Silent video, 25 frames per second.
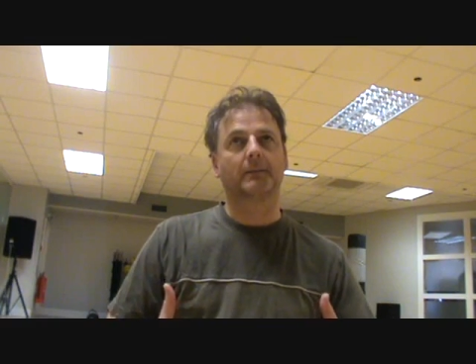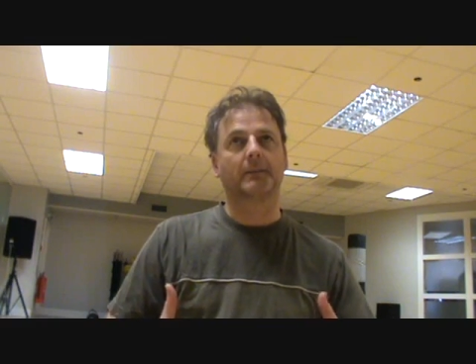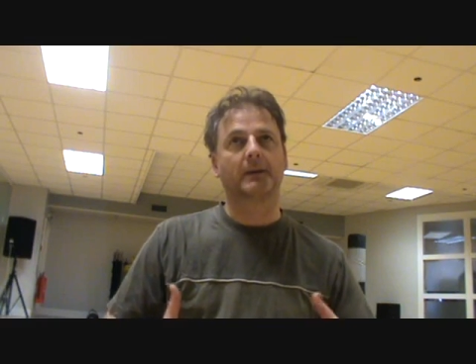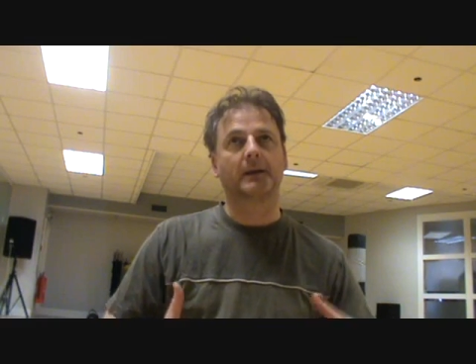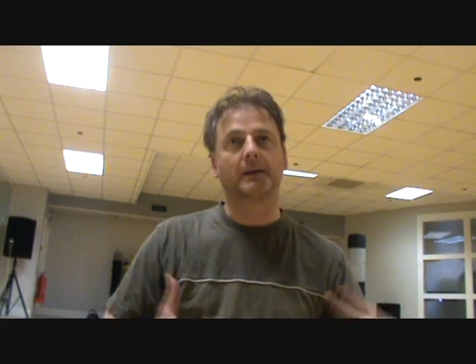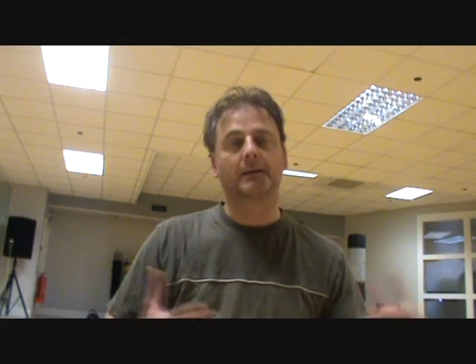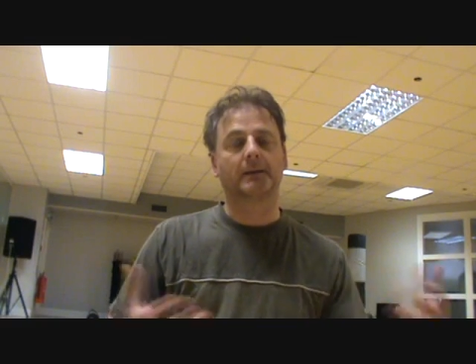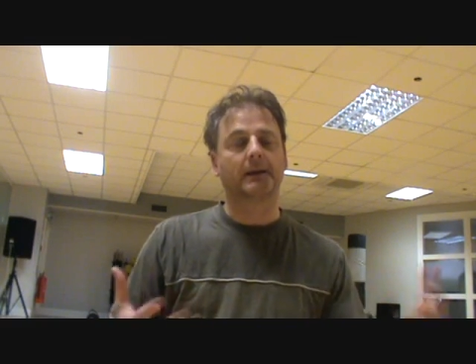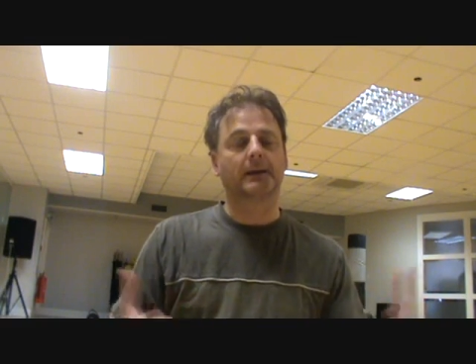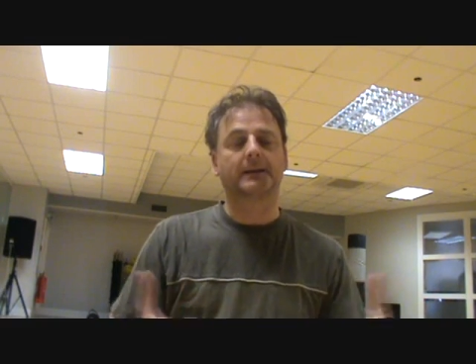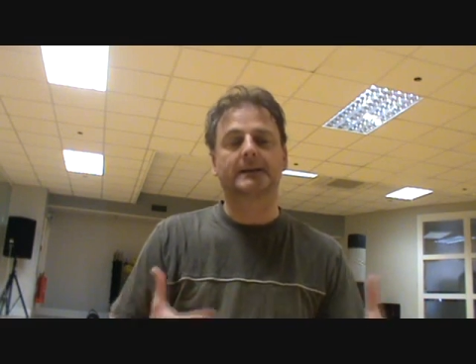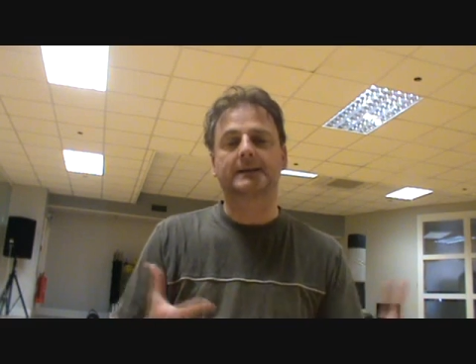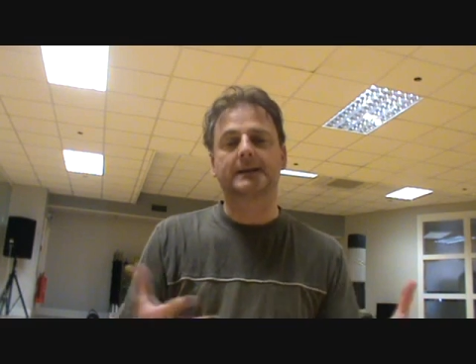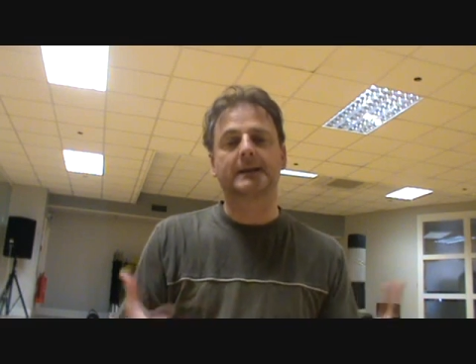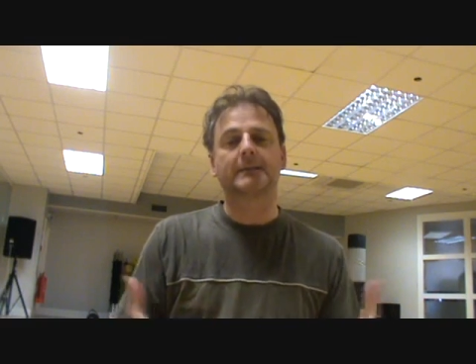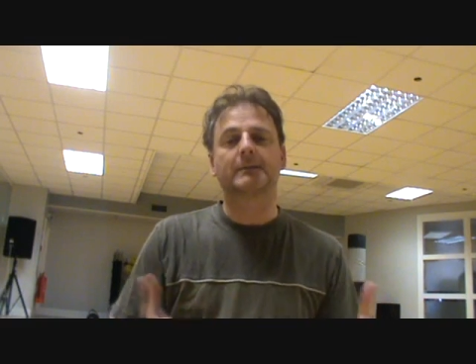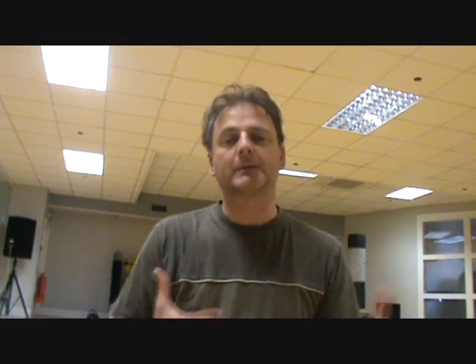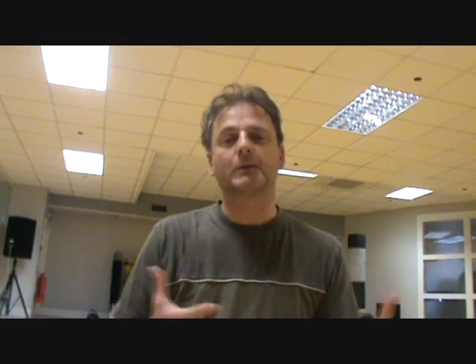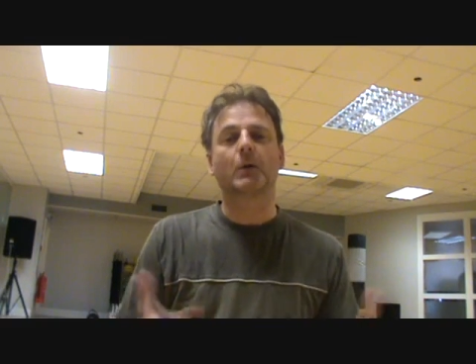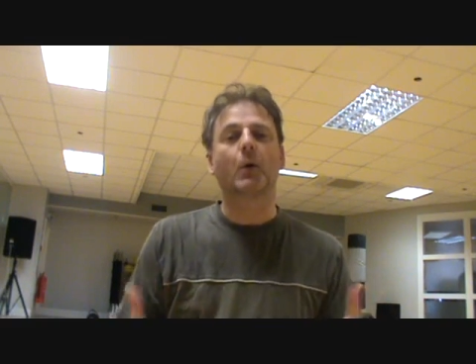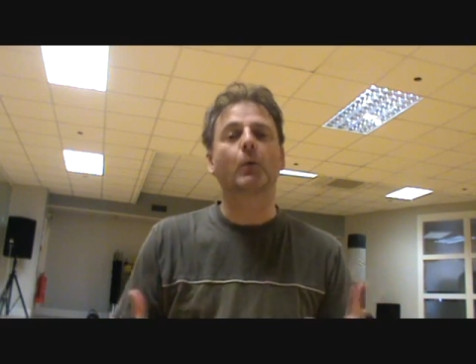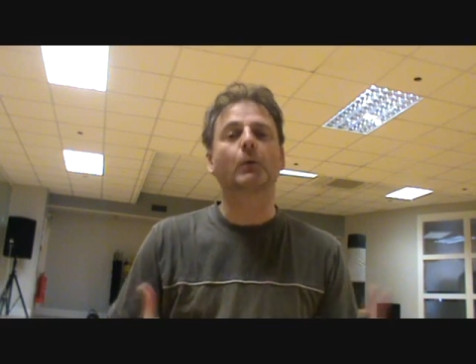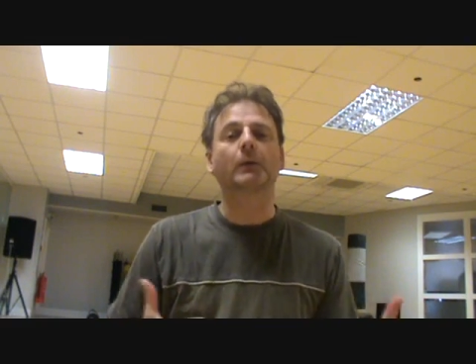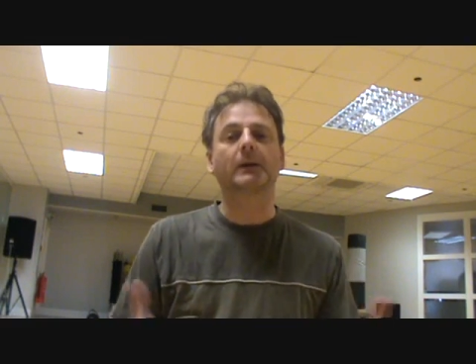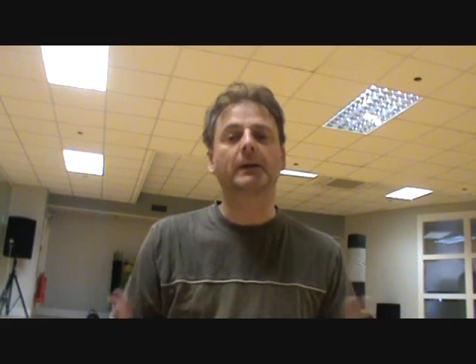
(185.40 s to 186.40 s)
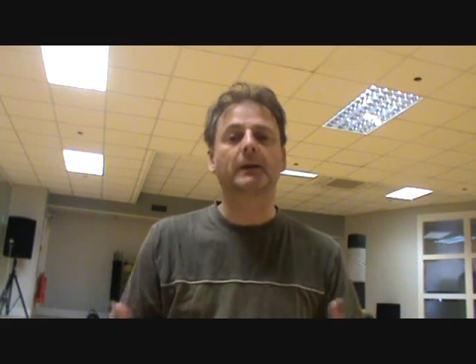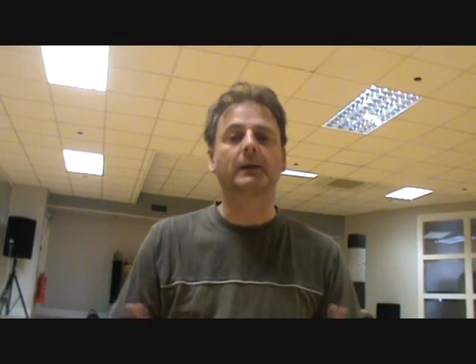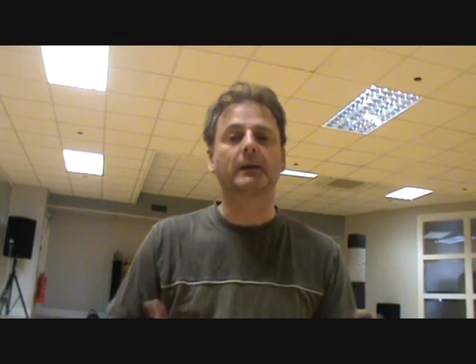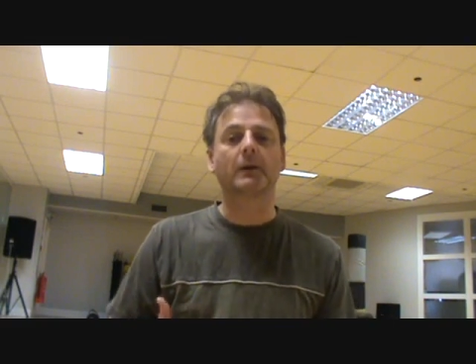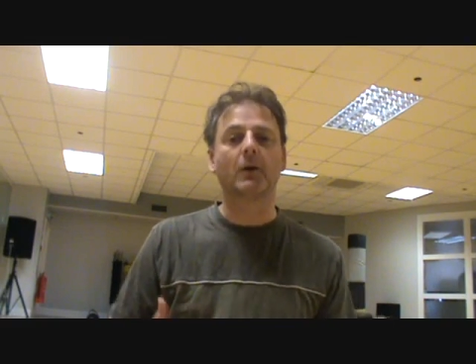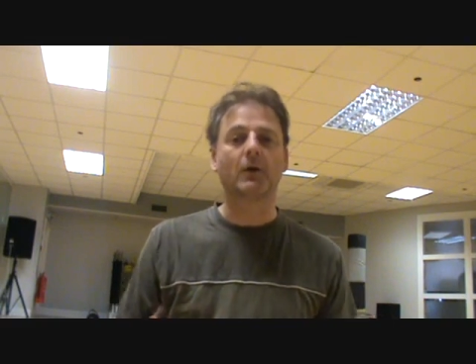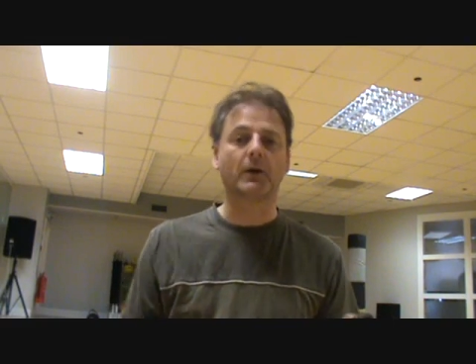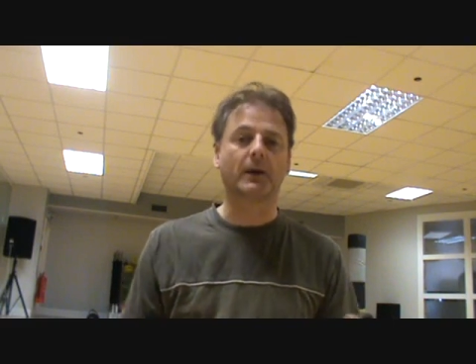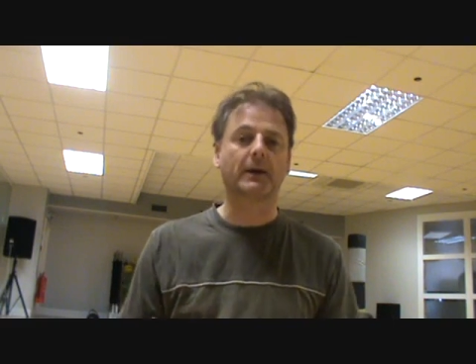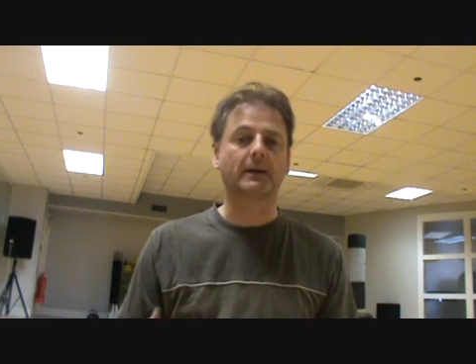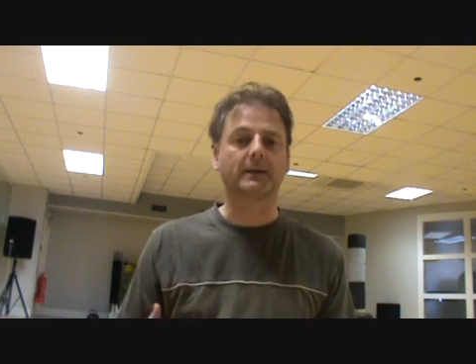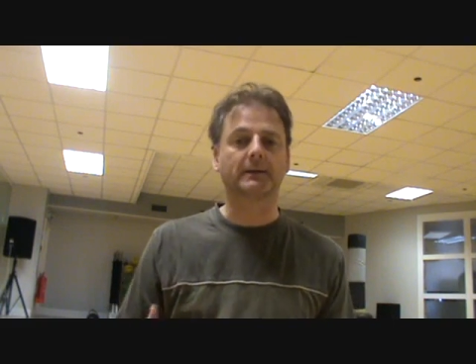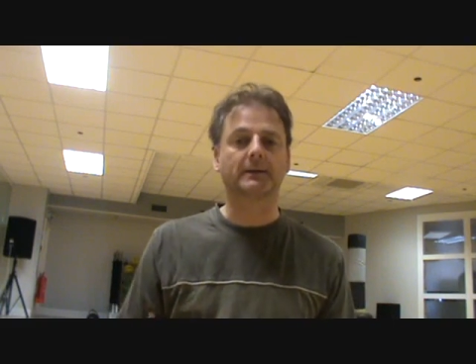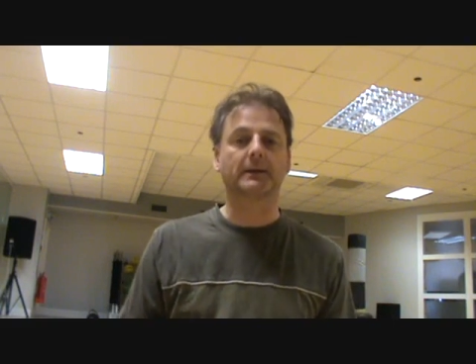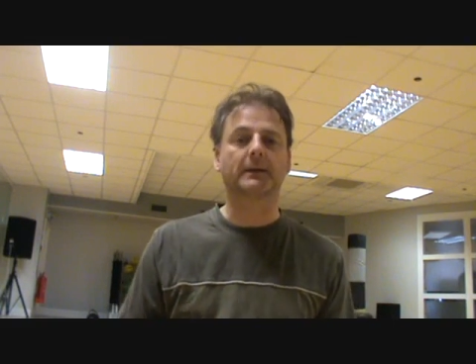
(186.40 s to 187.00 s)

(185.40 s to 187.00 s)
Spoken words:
it seems to only unlock it